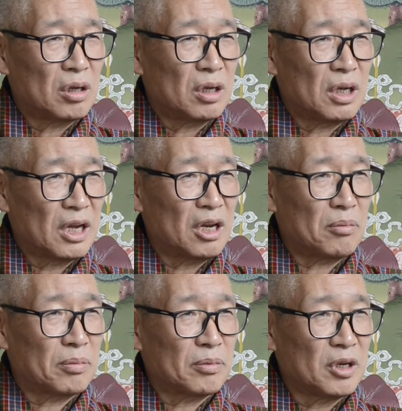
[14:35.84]

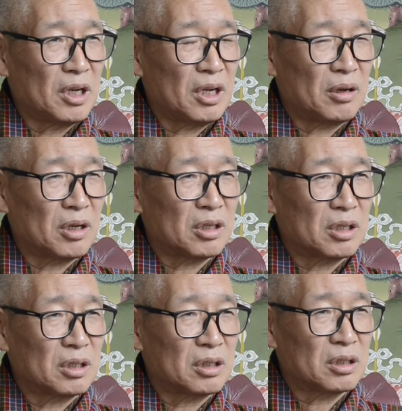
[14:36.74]
legally
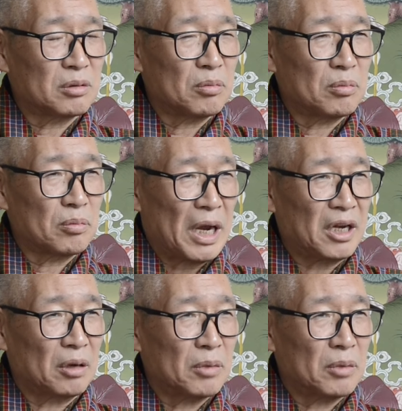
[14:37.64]
binding,